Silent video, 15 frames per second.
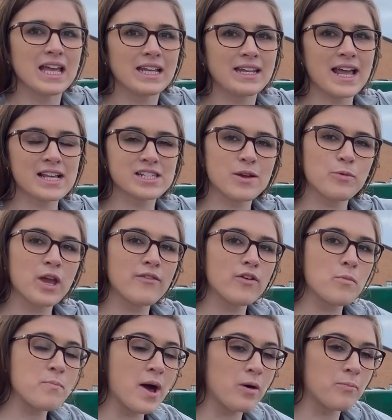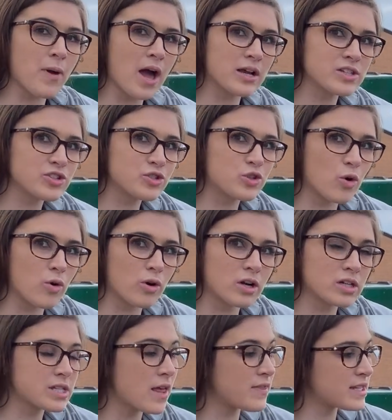Next up, we have our belt box
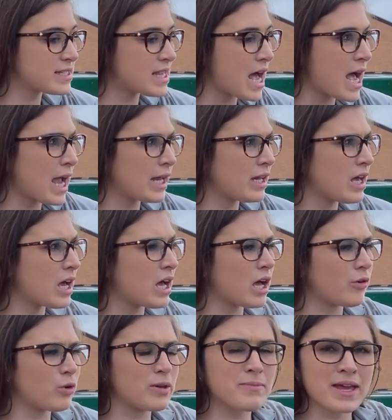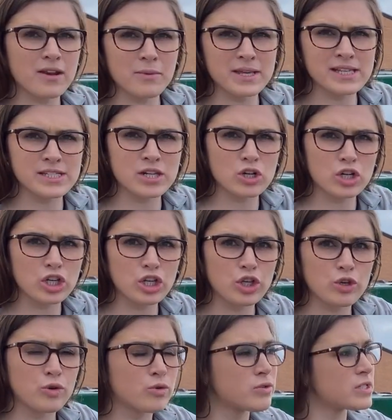doors on the side. We made them easier to
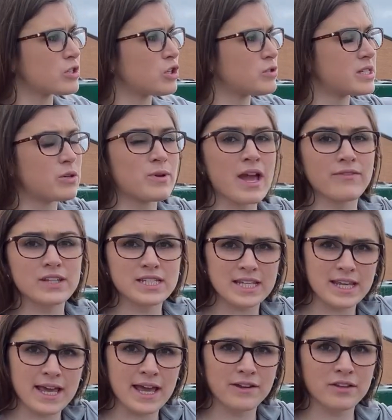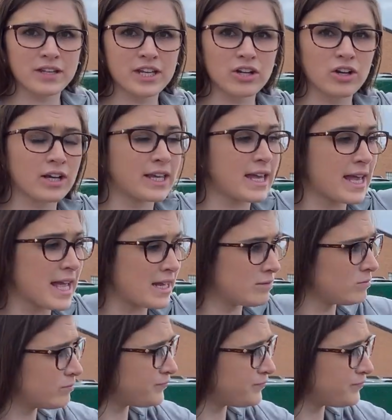use. You see we have the T-handle here again.